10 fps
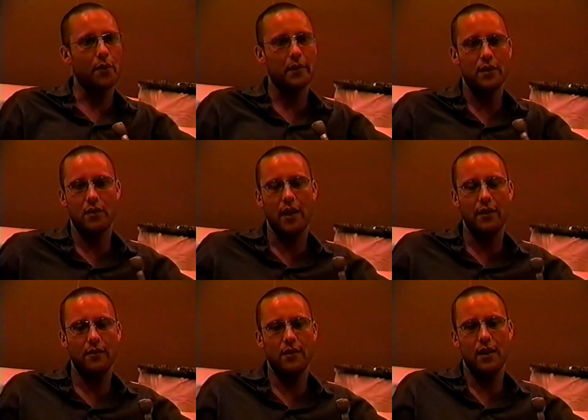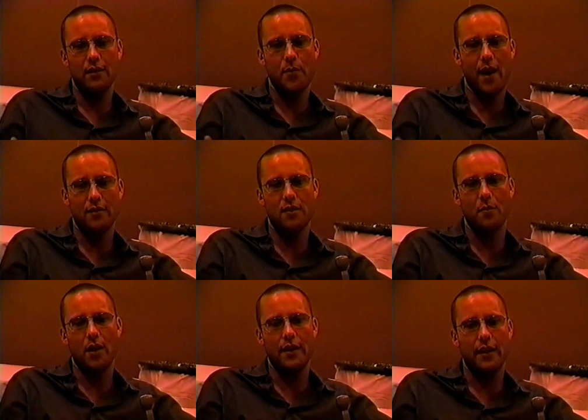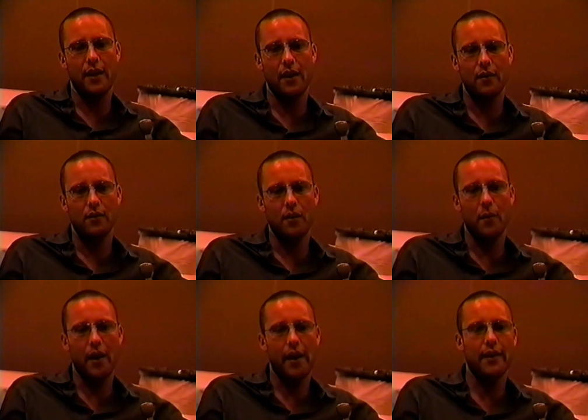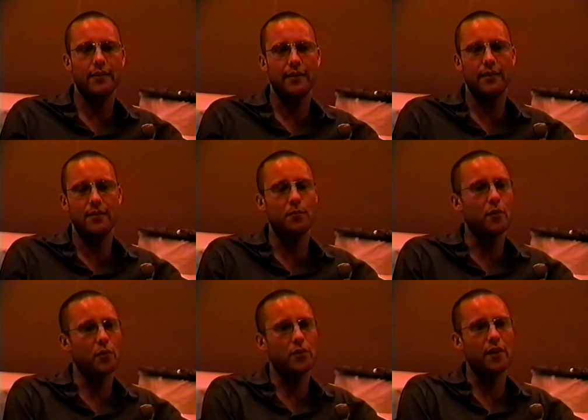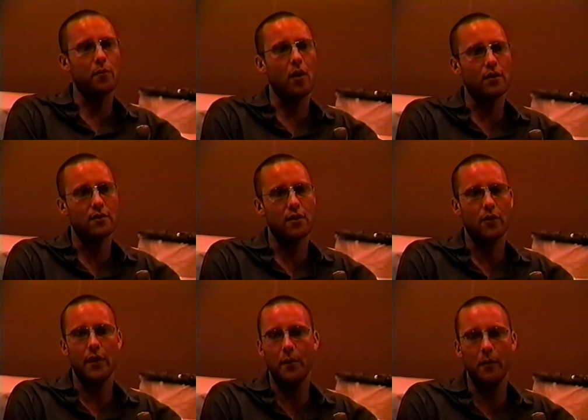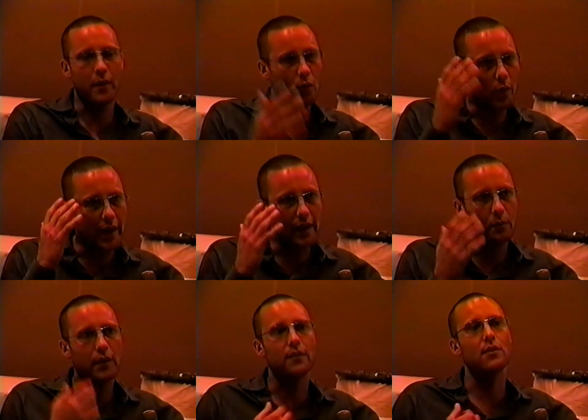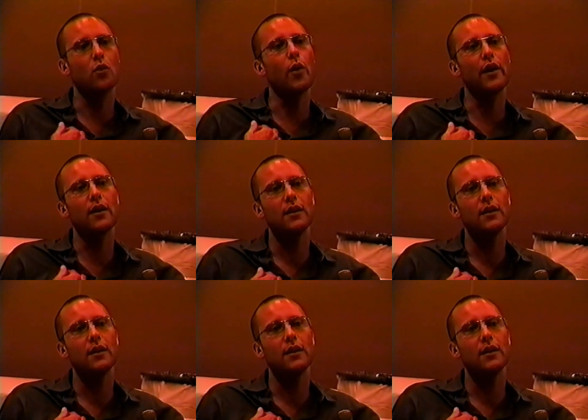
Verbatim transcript: I mean, this I, uh, this past summer I did uh, on my hiatus. I did this movie with Steve Martin, so they made me a wig. I played this lawyer.